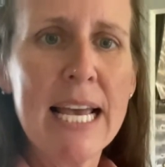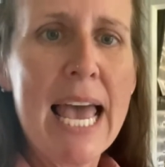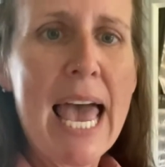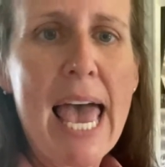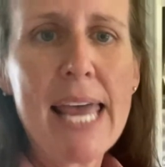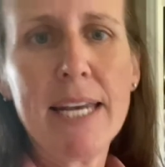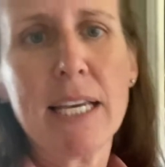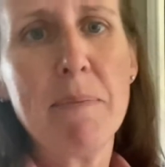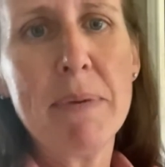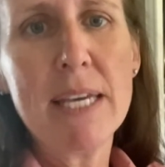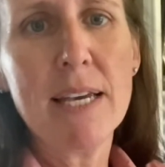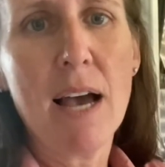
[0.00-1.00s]
and it can
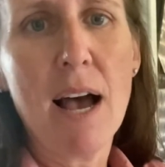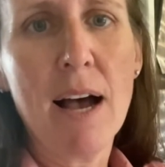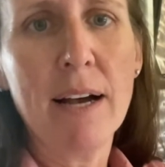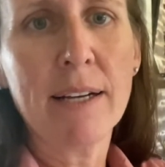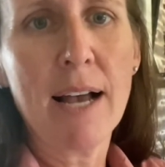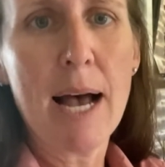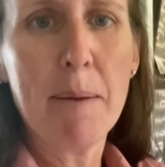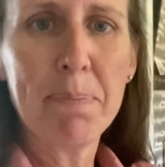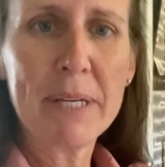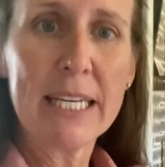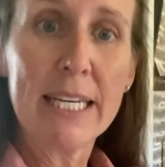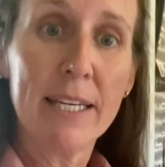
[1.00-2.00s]
be hung up
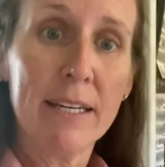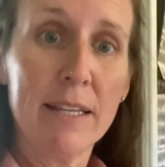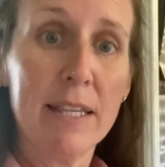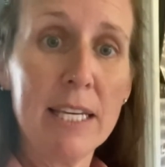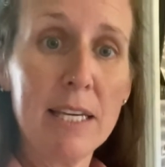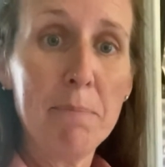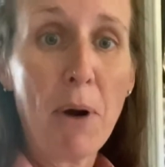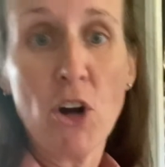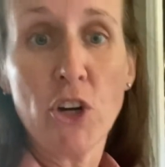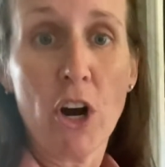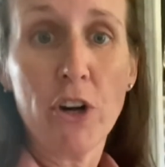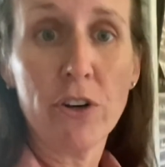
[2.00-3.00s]
in the
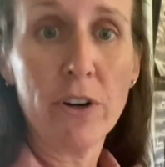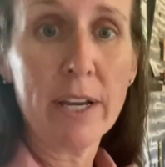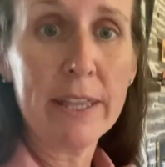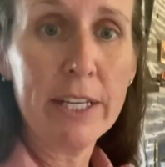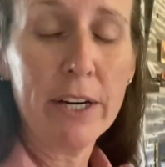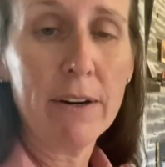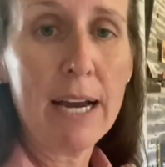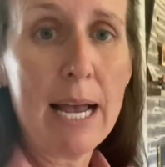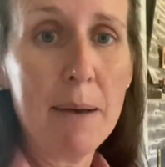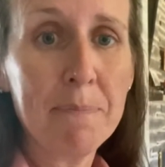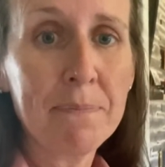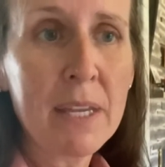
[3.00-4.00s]
barnyard or in
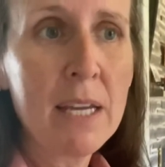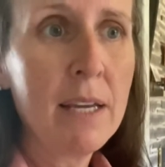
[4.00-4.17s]
their